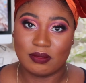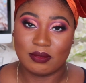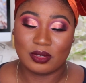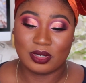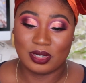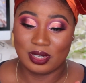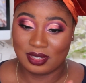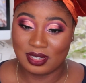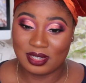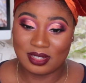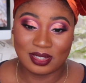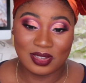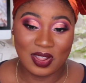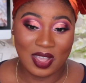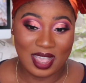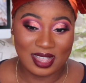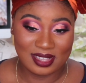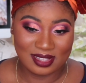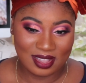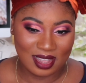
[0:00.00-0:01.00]
because it's
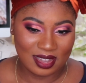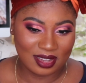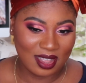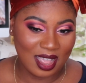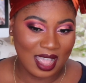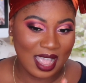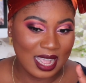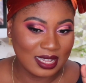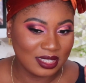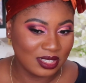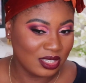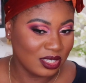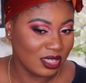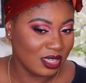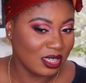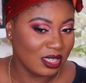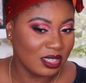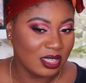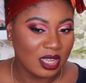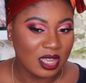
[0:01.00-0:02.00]
nice. Like, I had
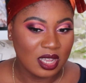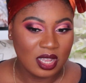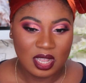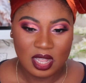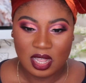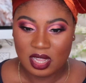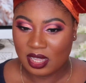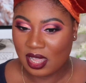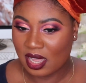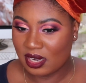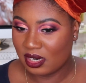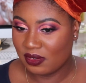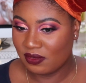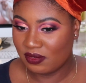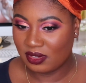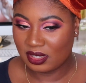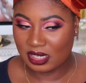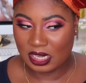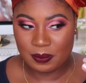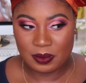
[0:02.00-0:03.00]
to kind
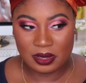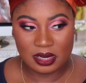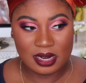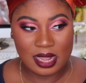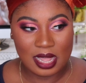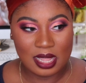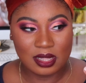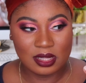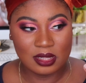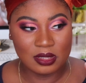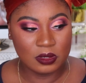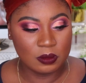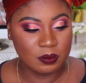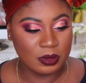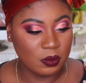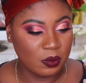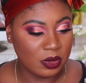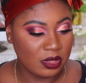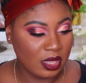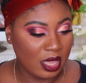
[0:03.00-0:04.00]
of deepen it out a little
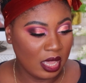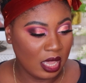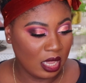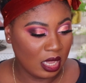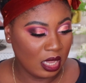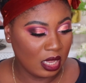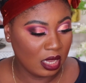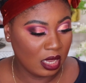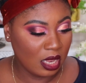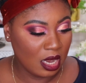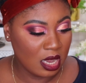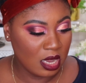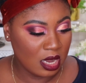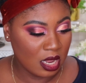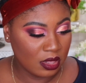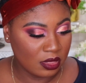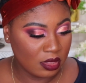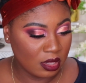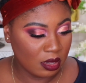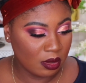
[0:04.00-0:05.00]
bit with
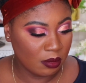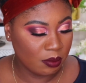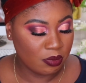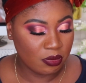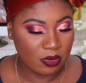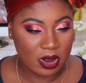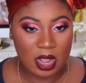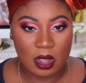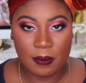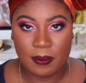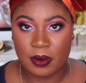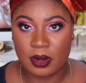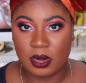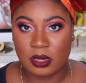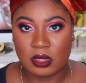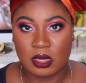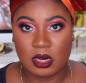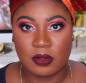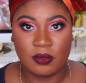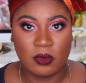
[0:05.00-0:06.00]
another brow
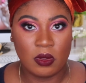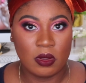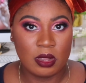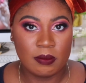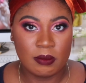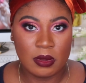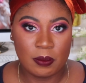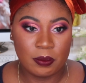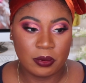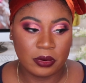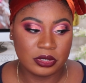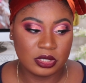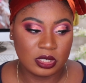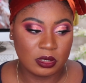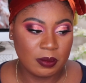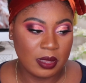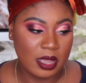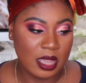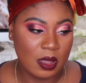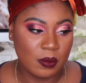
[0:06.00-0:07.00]
product that I've got in my
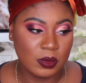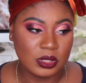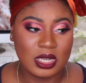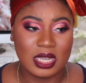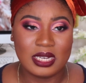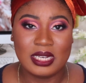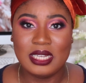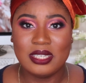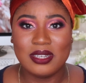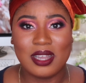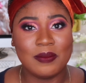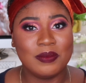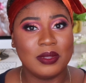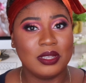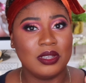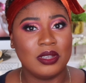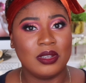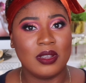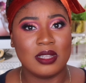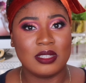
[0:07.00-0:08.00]
project pan, which I need to
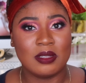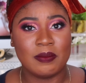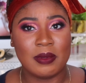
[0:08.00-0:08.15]
update you guys